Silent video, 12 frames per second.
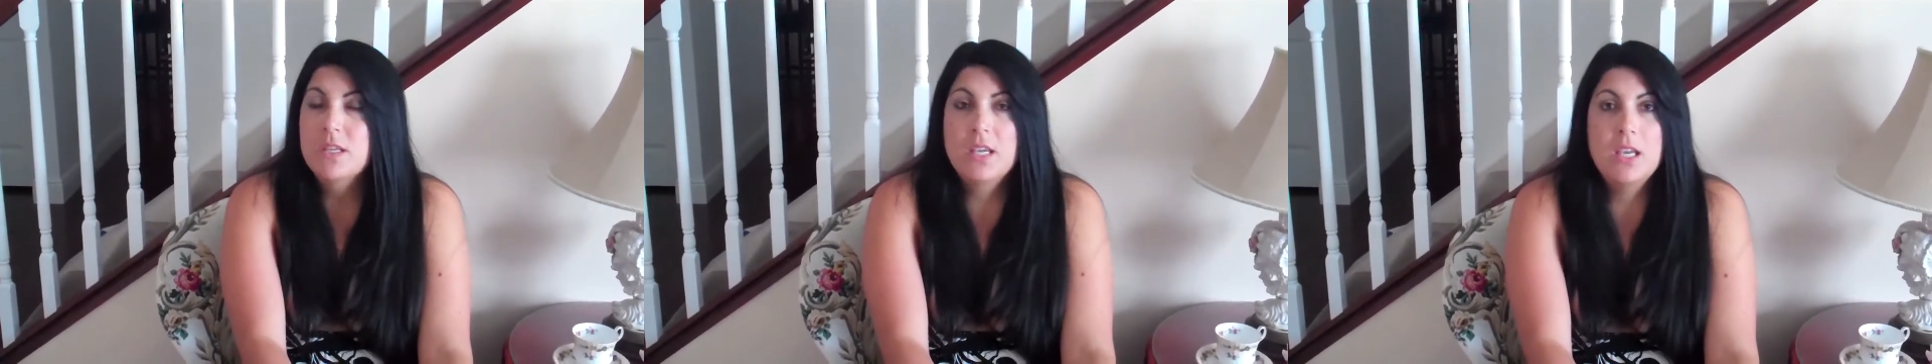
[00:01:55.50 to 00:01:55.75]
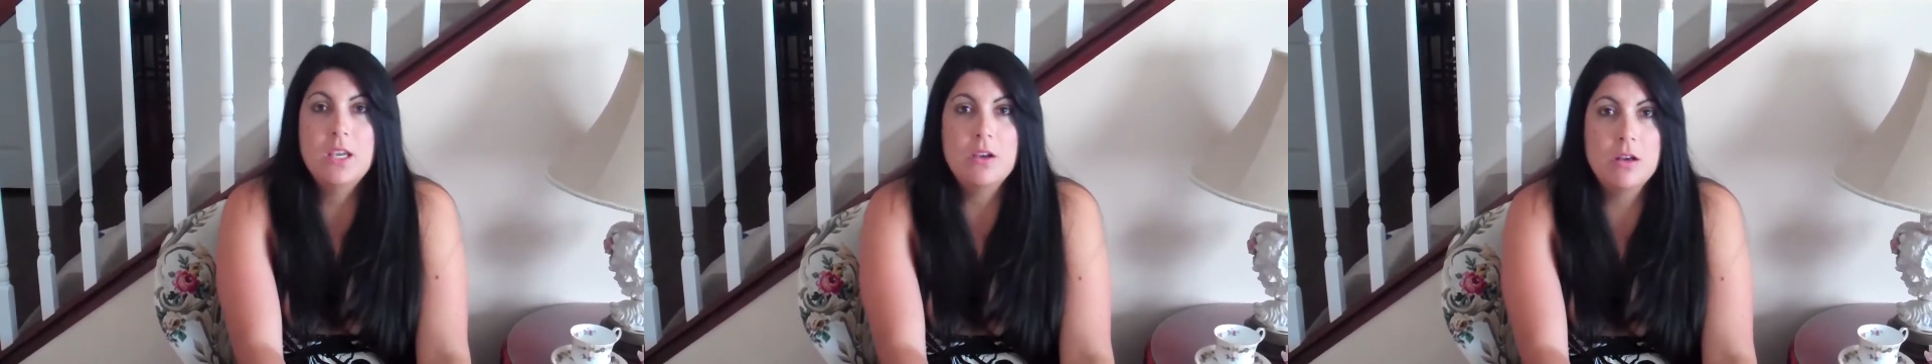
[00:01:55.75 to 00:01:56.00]

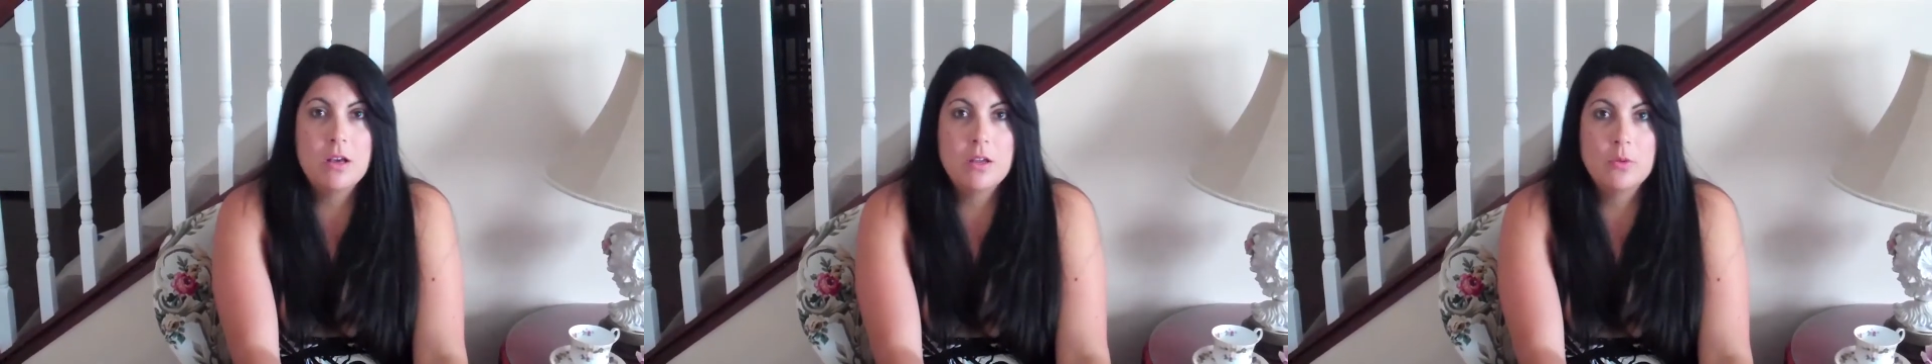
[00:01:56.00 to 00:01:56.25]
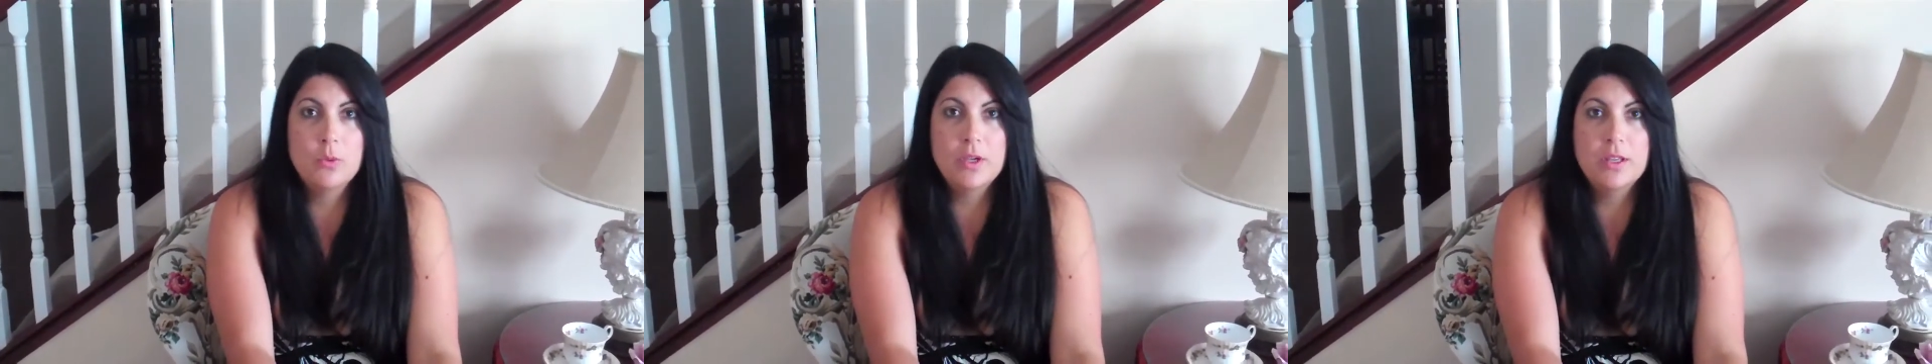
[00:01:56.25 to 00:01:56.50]
key
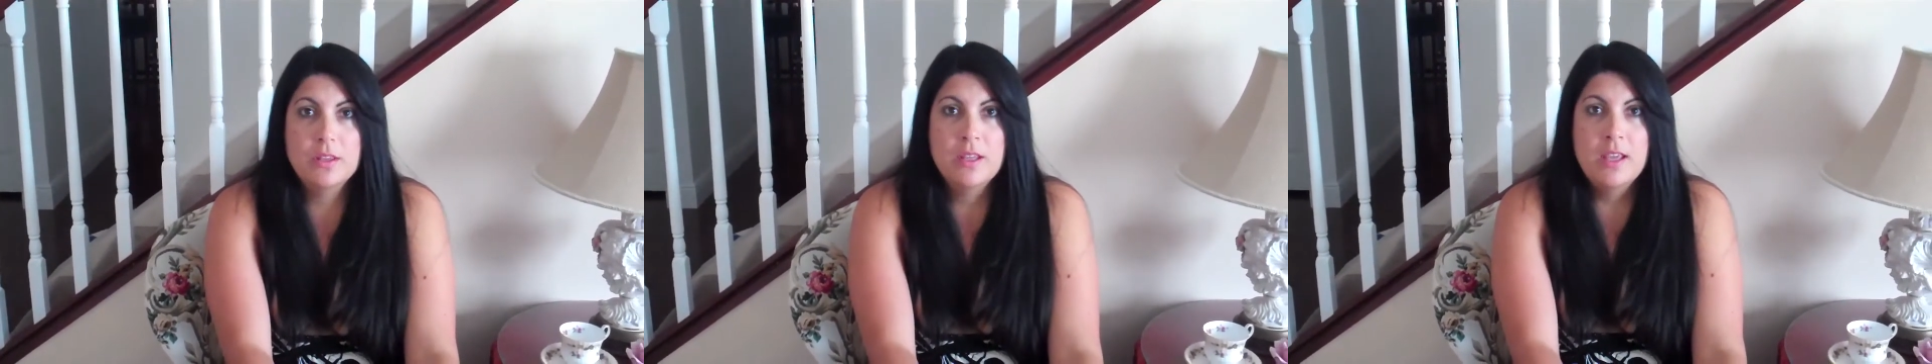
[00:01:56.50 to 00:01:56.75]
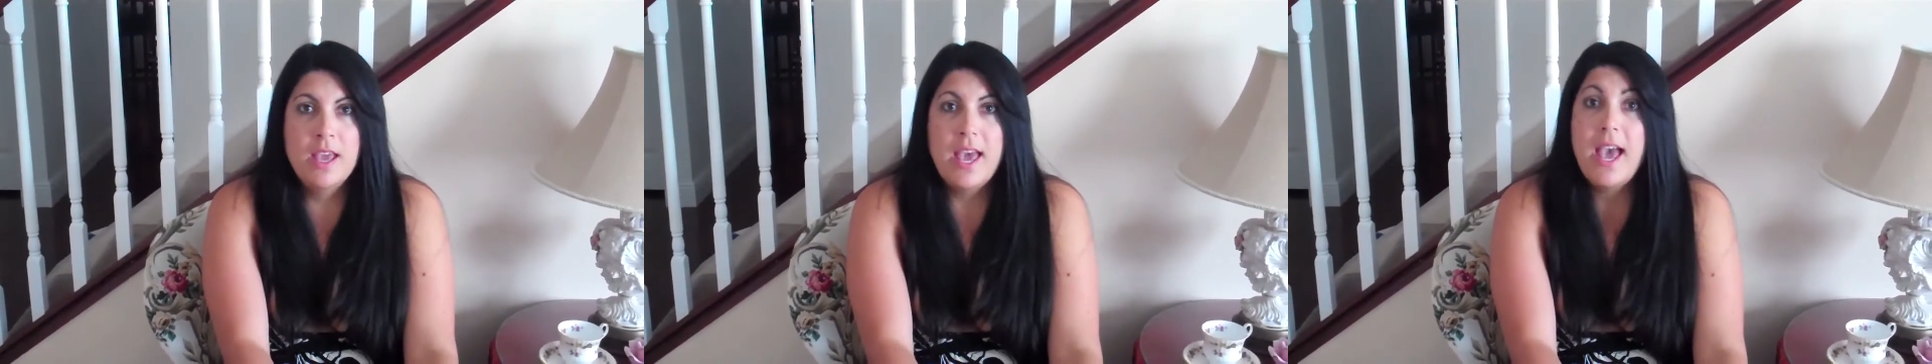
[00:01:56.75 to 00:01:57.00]
on with
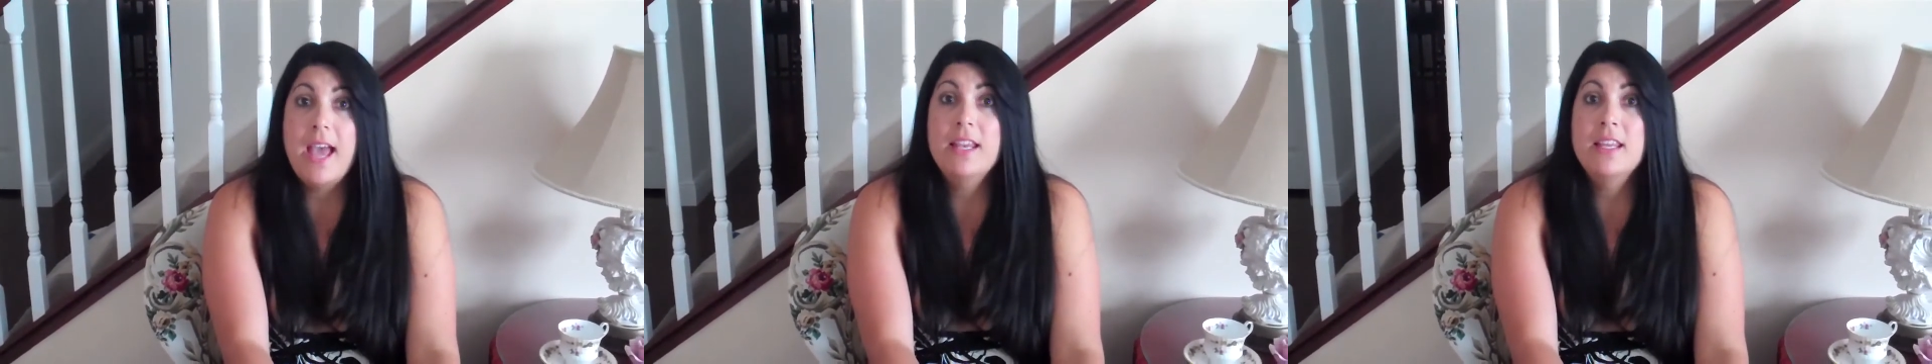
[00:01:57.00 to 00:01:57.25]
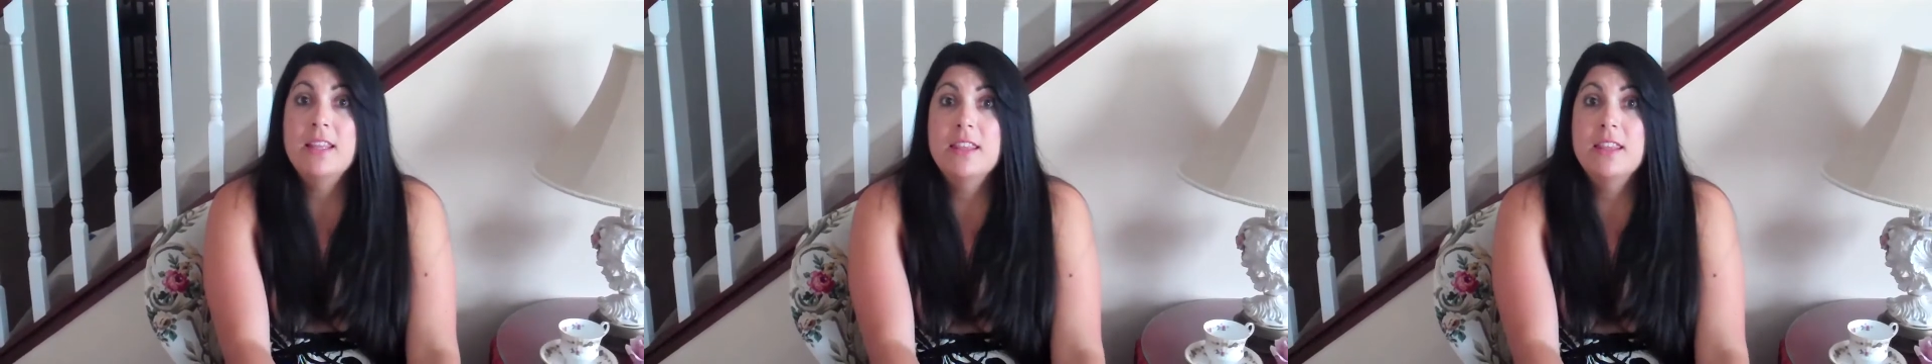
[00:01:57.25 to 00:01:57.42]
adding